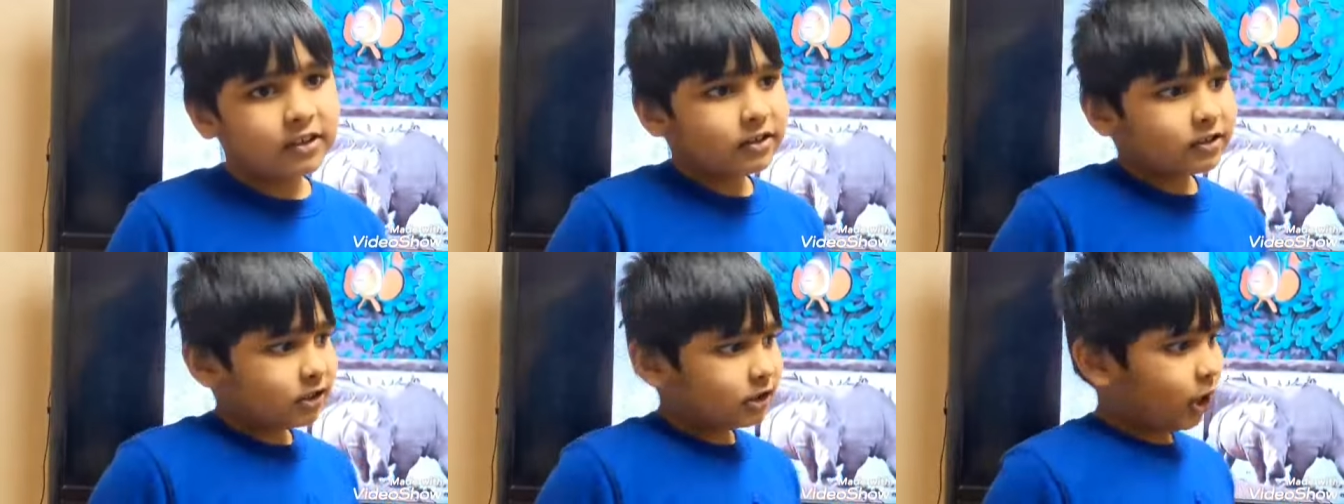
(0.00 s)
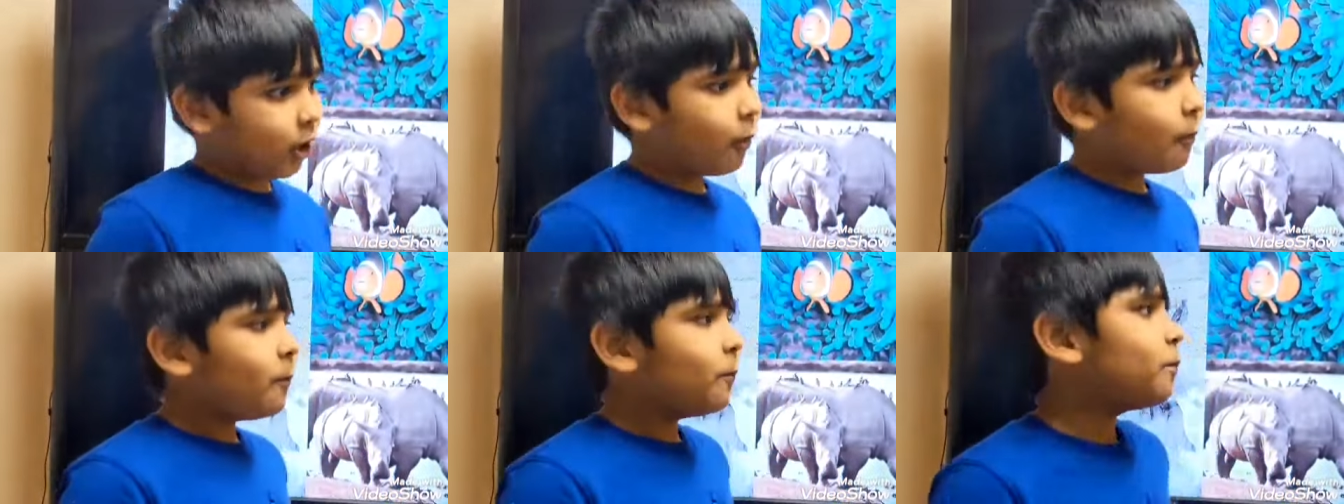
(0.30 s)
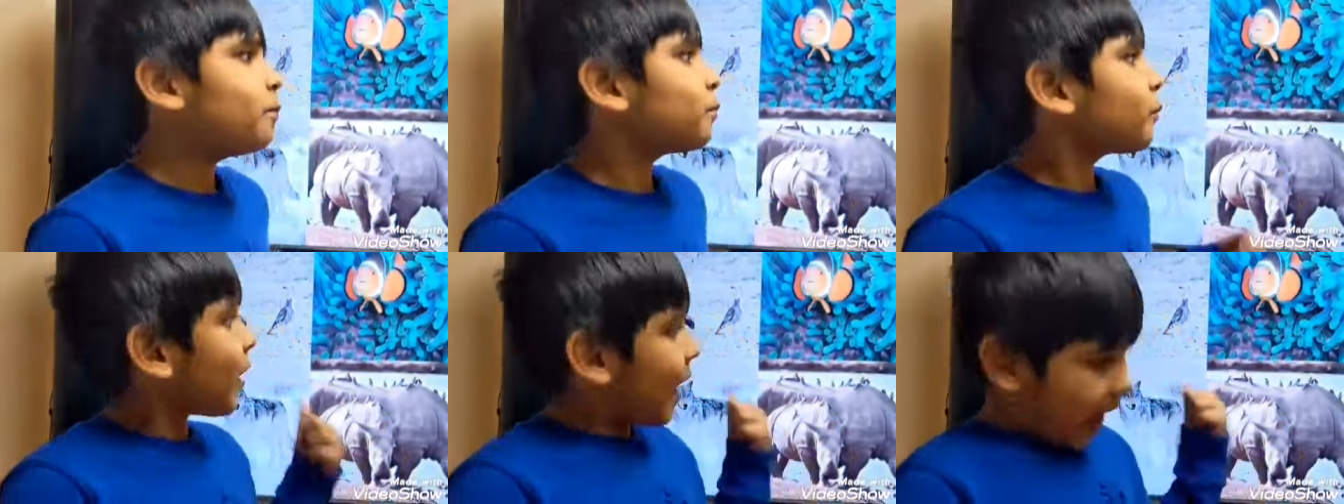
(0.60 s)
So
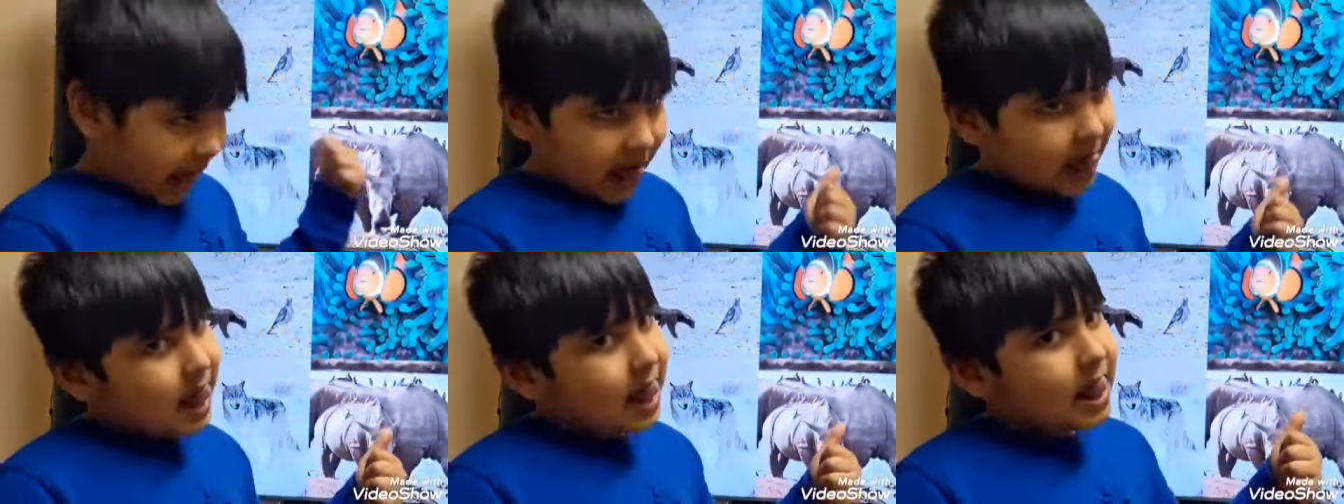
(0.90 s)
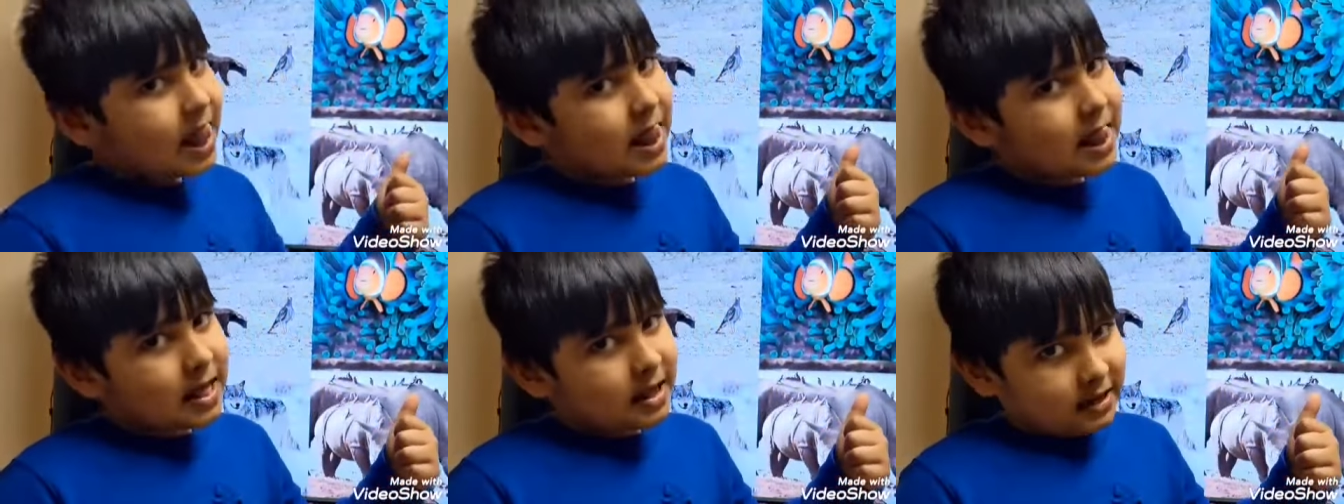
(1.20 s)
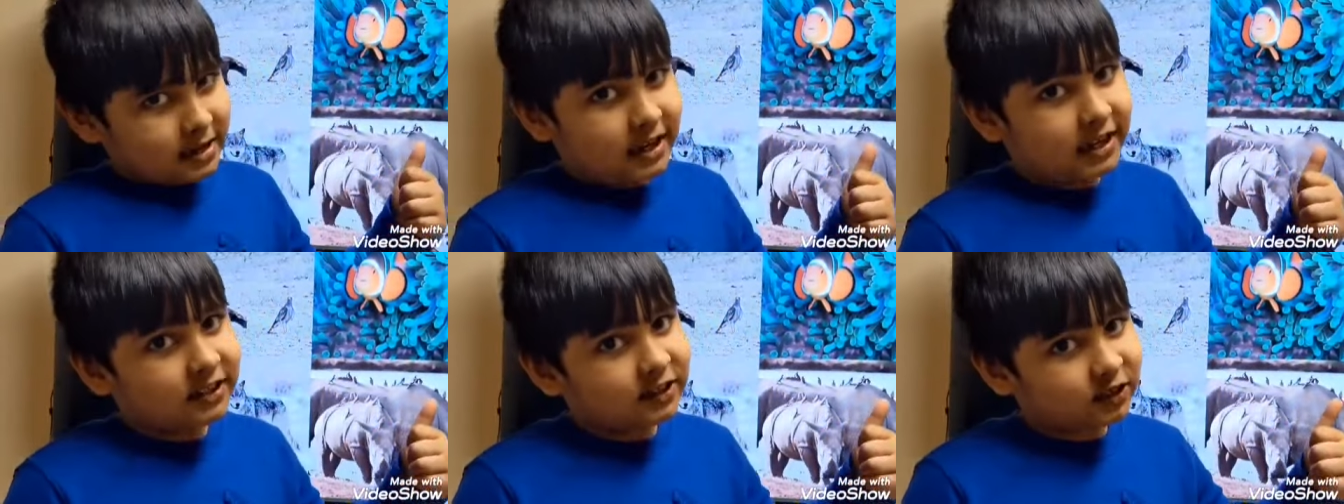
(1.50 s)

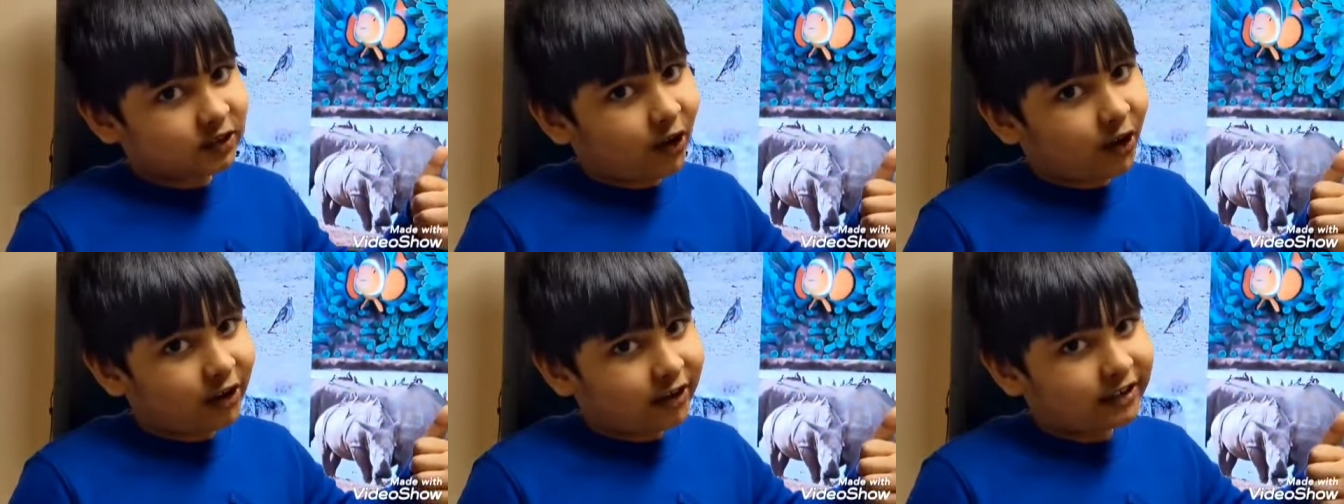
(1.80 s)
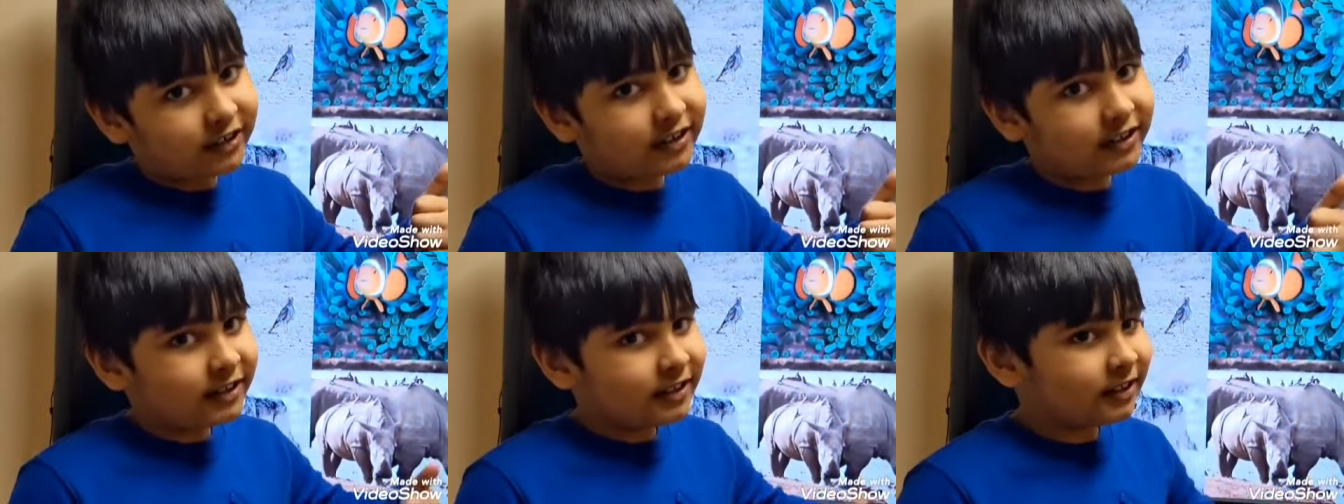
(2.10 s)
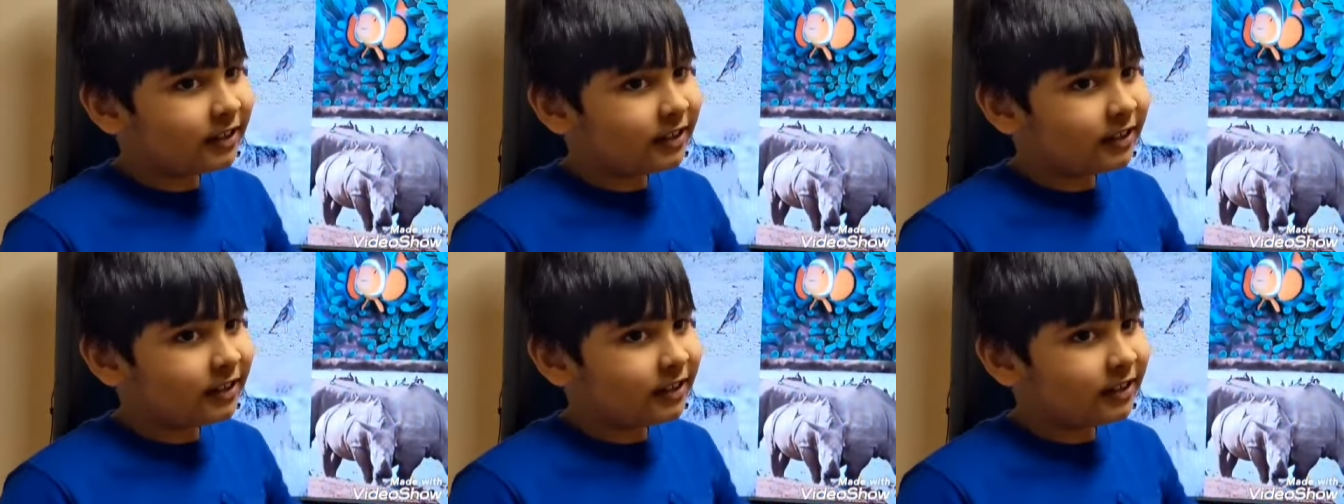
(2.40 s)
let's start.